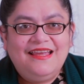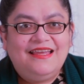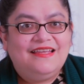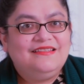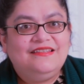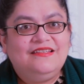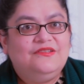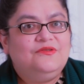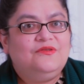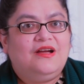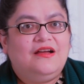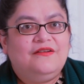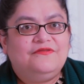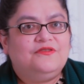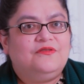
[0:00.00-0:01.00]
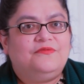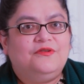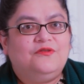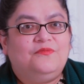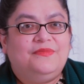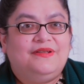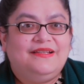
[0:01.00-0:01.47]
and if you have some
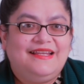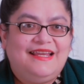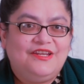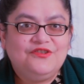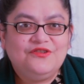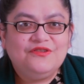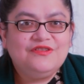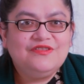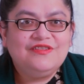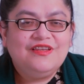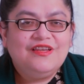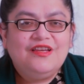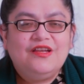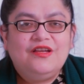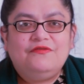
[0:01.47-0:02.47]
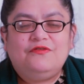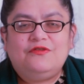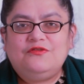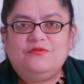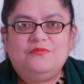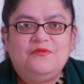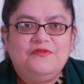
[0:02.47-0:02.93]
recommendations for
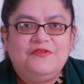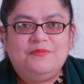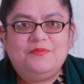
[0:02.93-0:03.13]
some of the